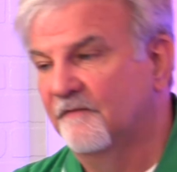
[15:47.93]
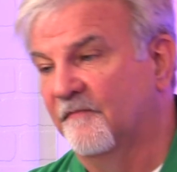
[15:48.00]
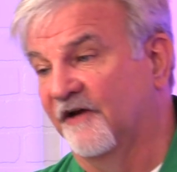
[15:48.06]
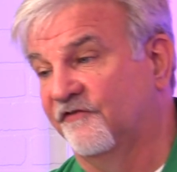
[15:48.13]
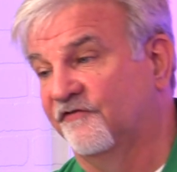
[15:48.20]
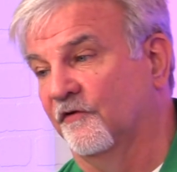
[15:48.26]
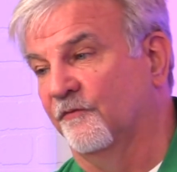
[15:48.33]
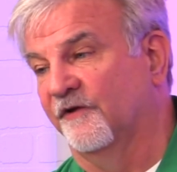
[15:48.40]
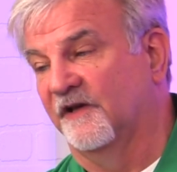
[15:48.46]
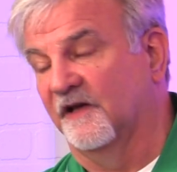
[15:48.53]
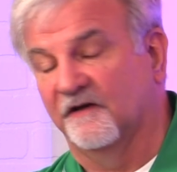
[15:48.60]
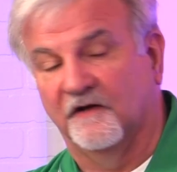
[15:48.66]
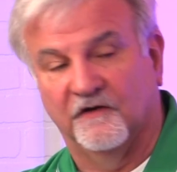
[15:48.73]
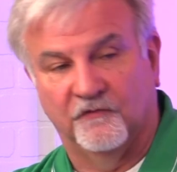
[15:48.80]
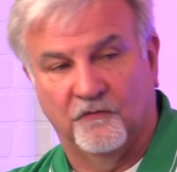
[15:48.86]
Make sure we
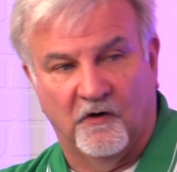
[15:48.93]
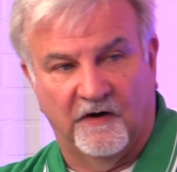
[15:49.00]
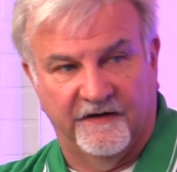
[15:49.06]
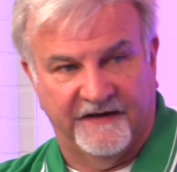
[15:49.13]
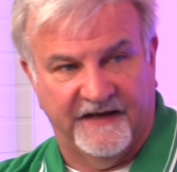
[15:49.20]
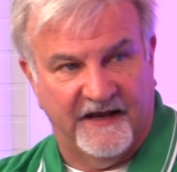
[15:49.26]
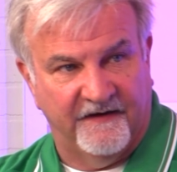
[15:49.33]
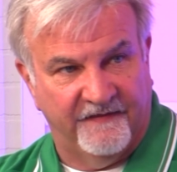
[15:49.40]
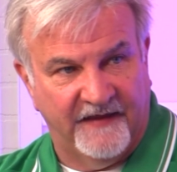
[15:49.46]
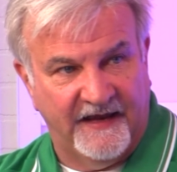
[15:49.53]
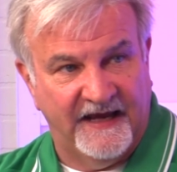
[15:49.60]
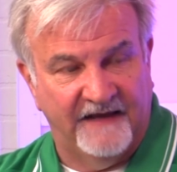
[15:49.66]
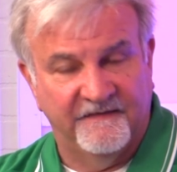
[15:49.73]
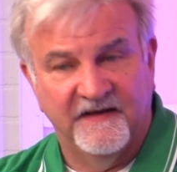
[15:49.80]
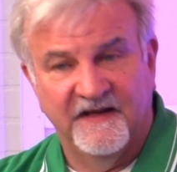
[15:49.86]
get good quality out of
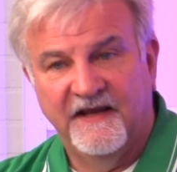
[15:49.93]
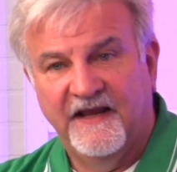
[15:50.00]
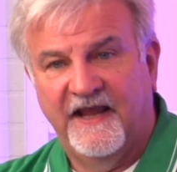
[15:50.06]
that.